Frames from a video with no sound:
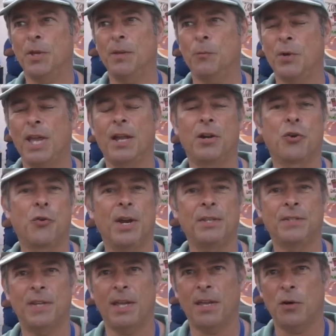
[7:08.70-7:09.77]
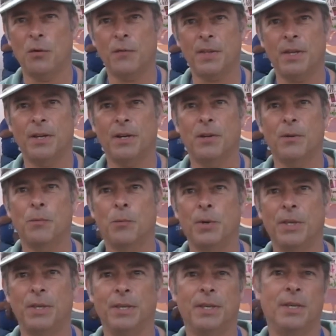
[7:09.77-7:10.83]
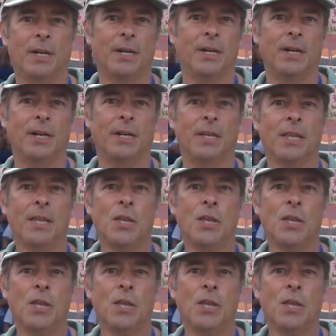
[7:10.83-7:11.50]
we, we had a great day over here. We, uh,